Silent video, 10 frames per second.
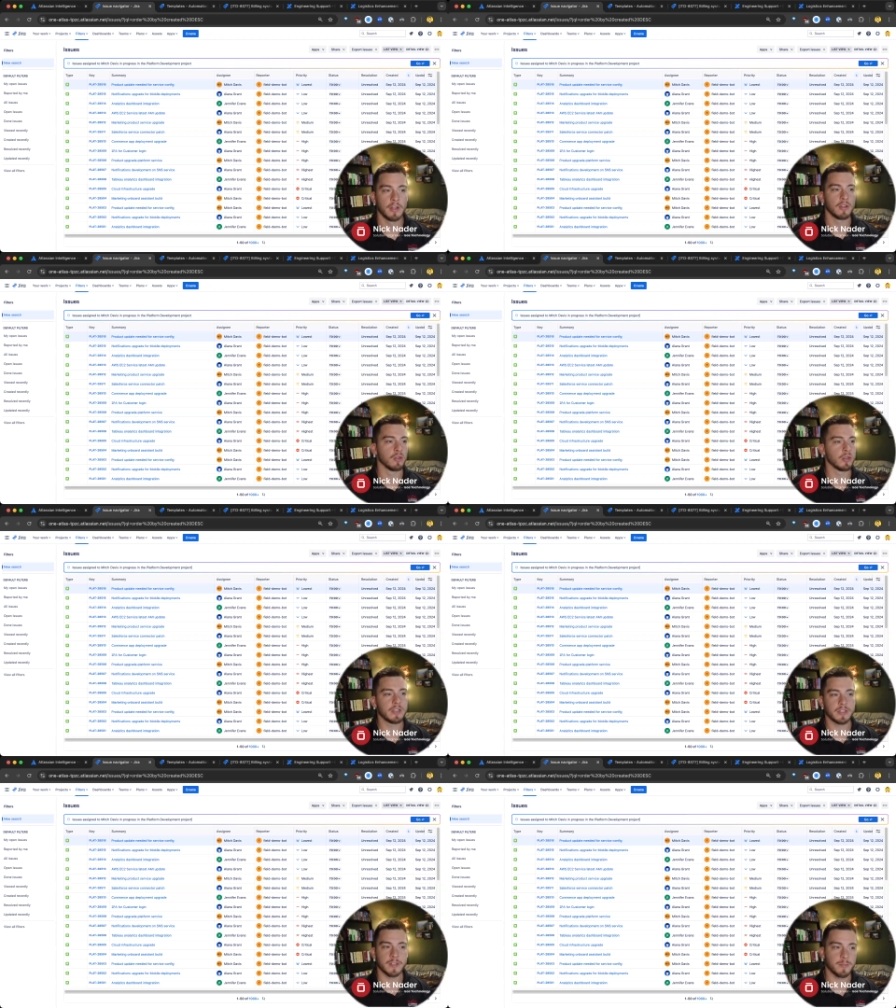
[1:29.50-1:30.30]
You'll
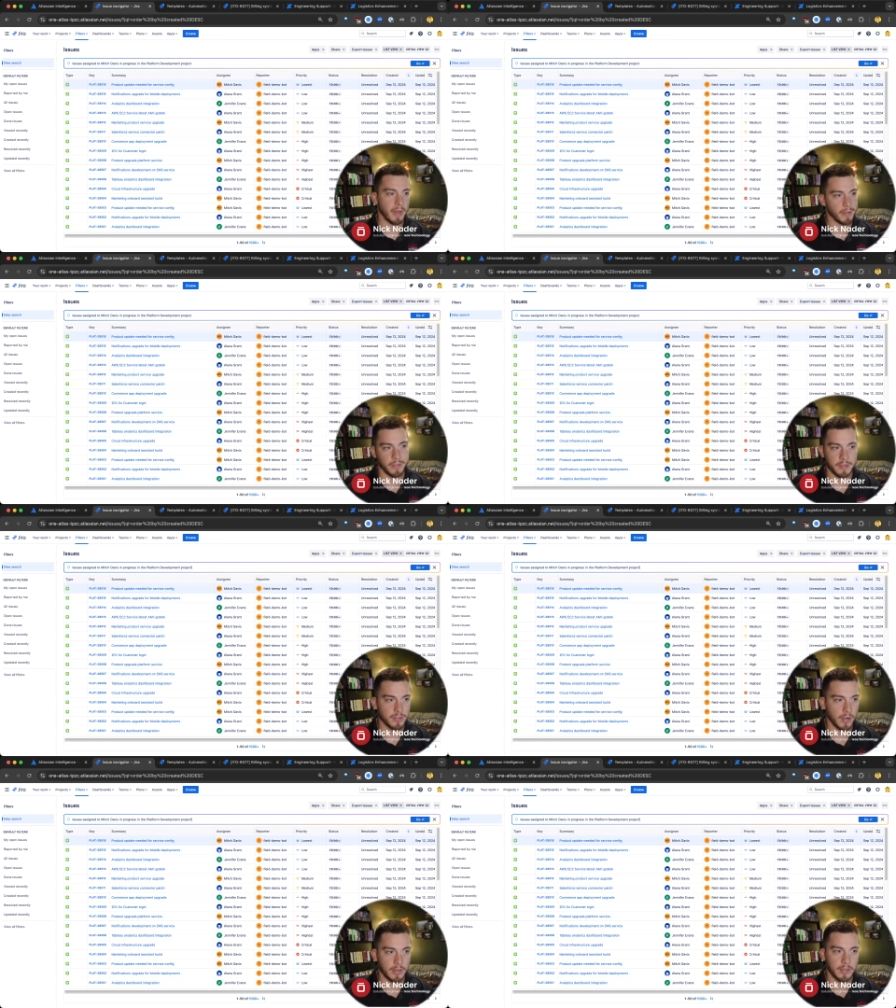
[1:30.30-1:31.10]
need to spell things
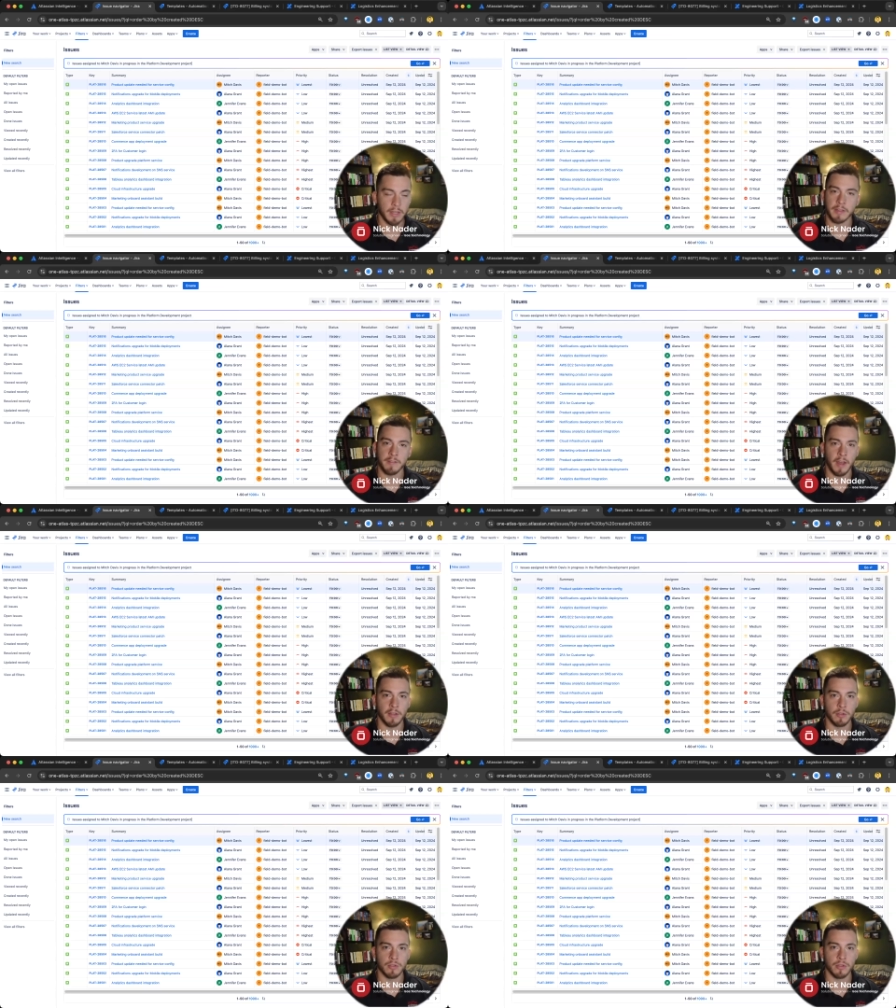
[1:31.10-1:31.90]
correctly, like the
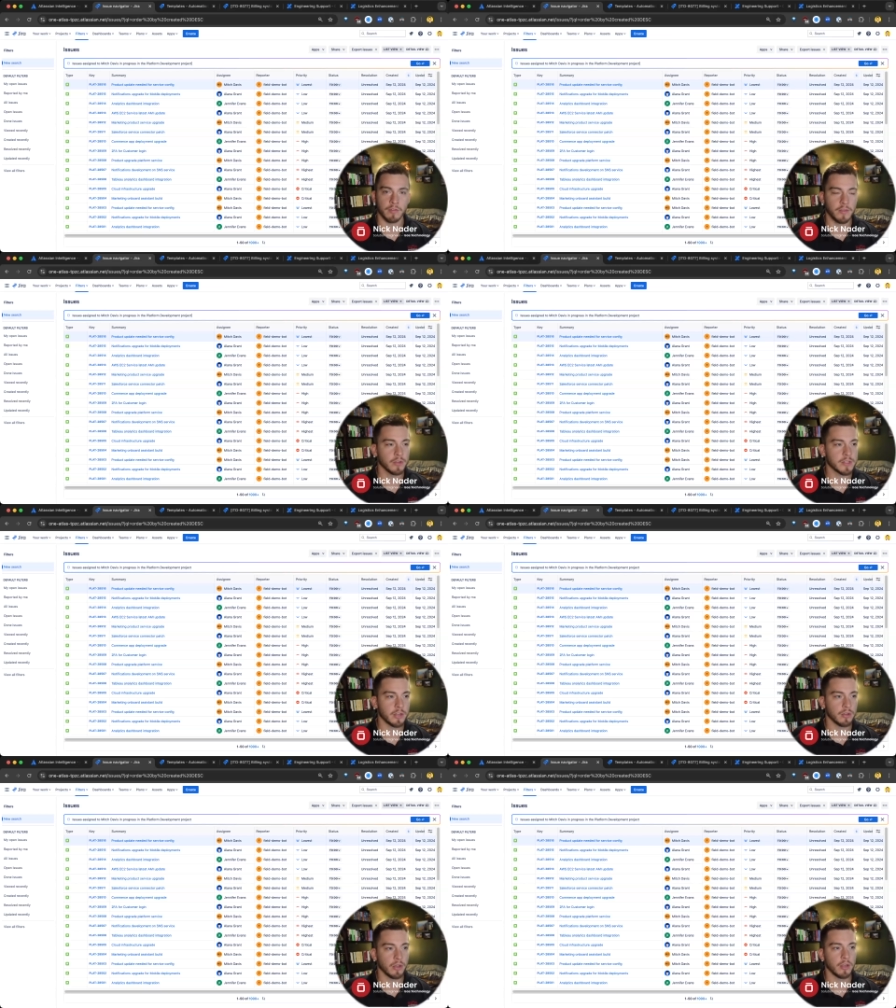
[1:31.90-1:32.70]
values or the fields that
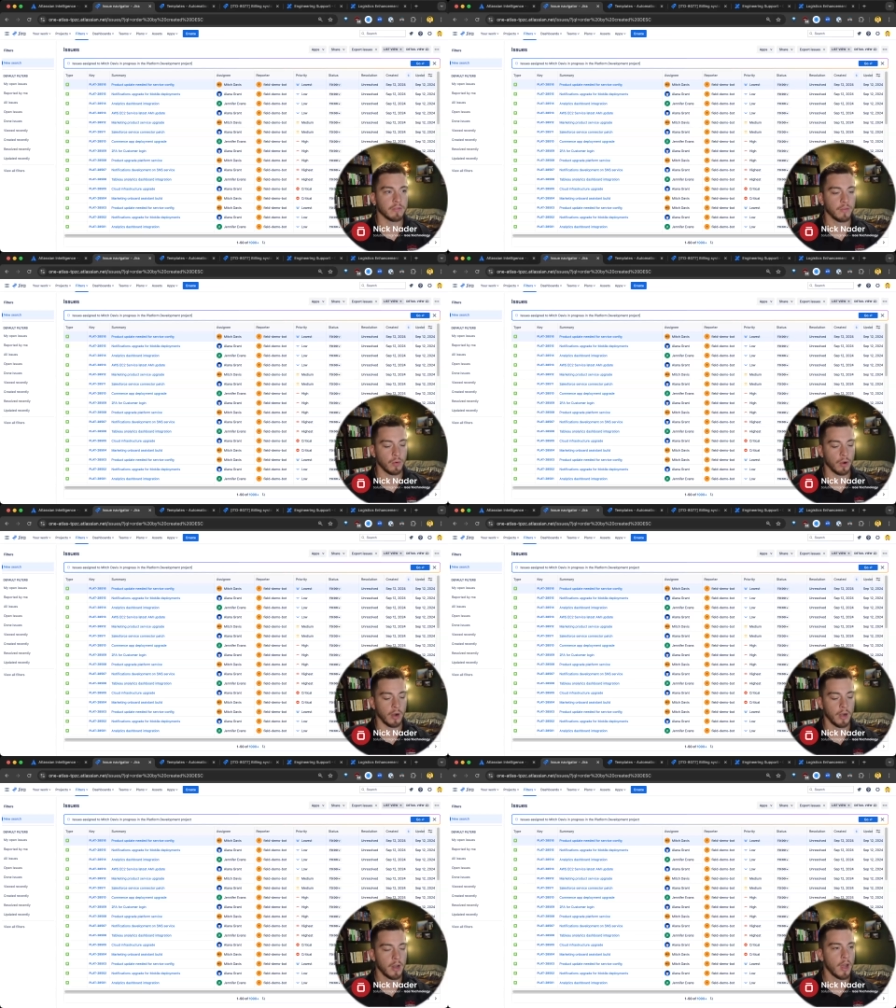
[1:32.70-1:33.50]
you're looking
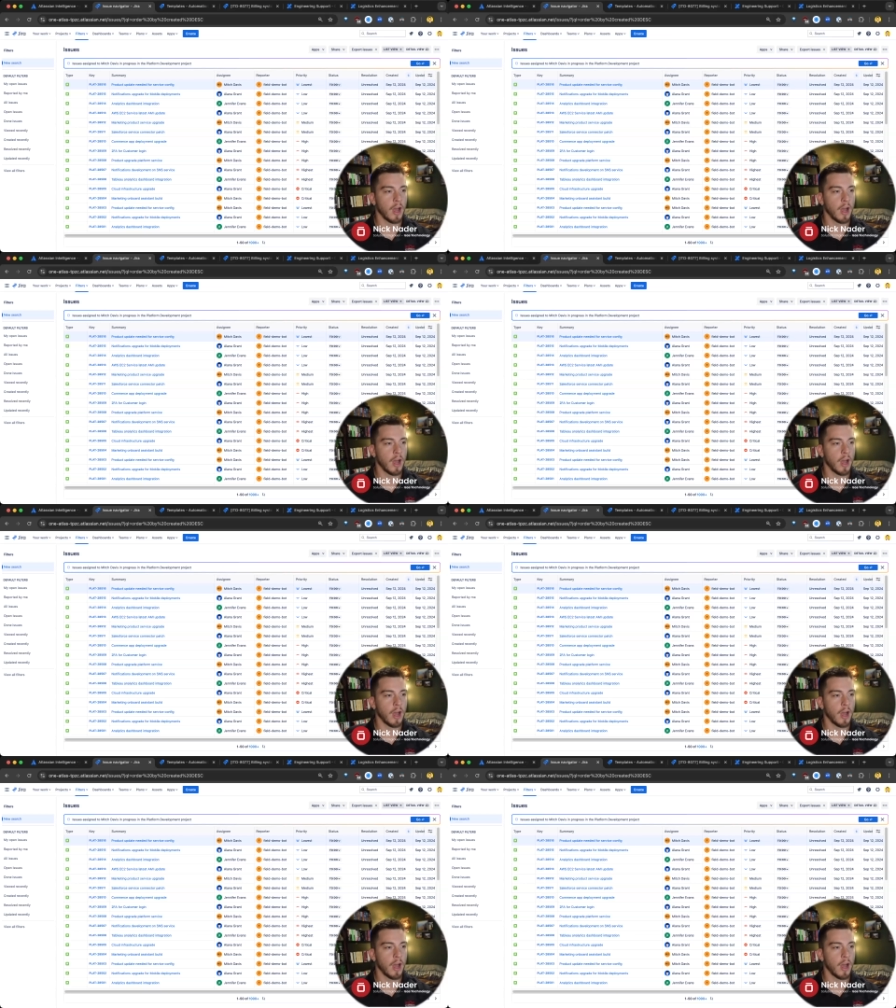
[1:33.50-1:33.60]
for.